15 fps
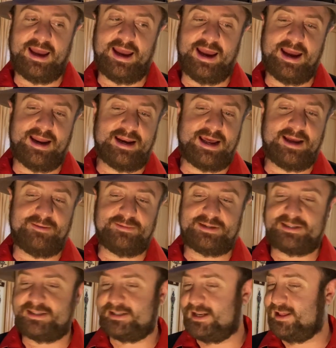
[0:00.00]
And I
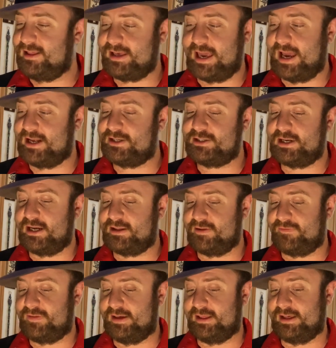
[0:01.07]
still can't shake the
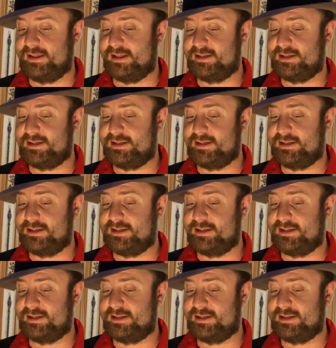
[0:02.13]
feeling